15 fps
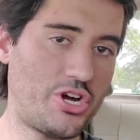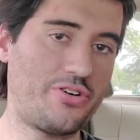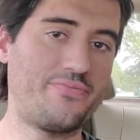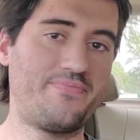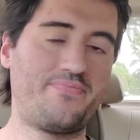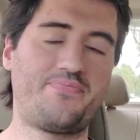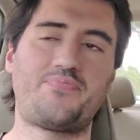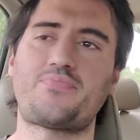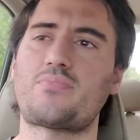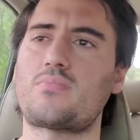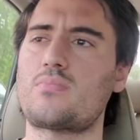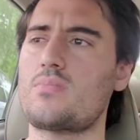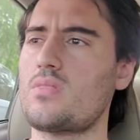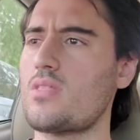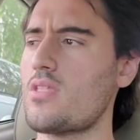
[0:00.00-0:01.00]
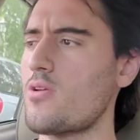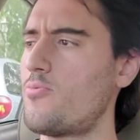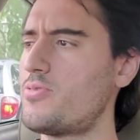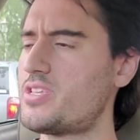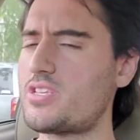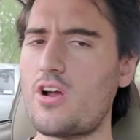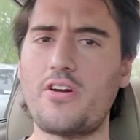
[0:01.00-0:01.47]
So I
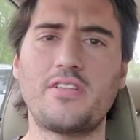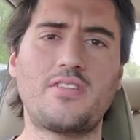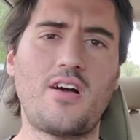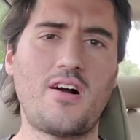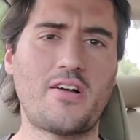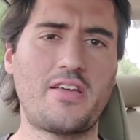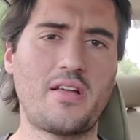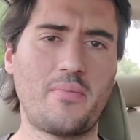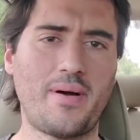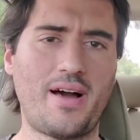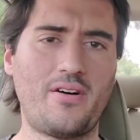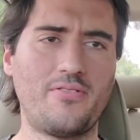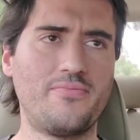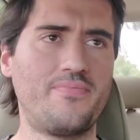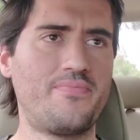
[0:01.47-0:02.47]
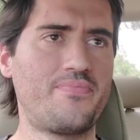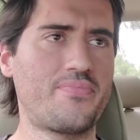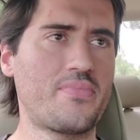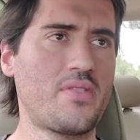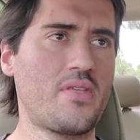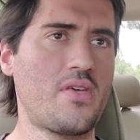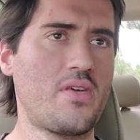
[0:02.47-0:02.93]
guess the point, to wrap up the
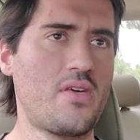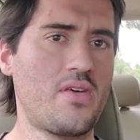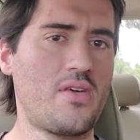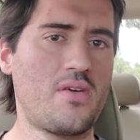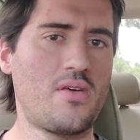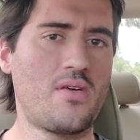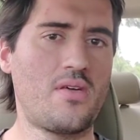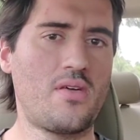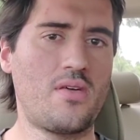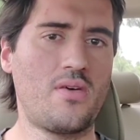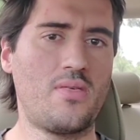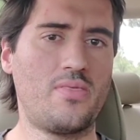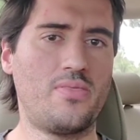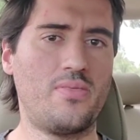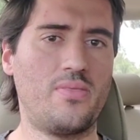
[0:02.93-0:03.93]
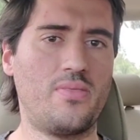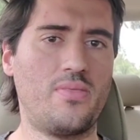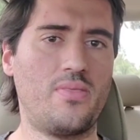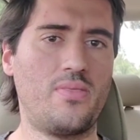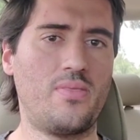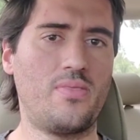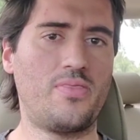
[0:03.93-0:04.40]
show, we
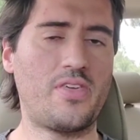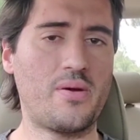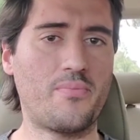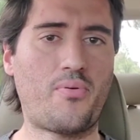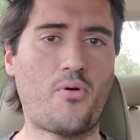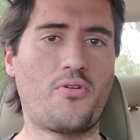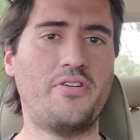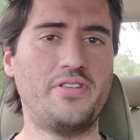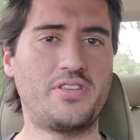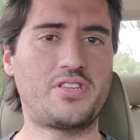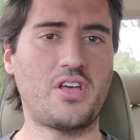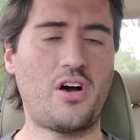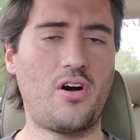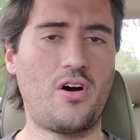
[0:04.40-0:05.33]
started talking about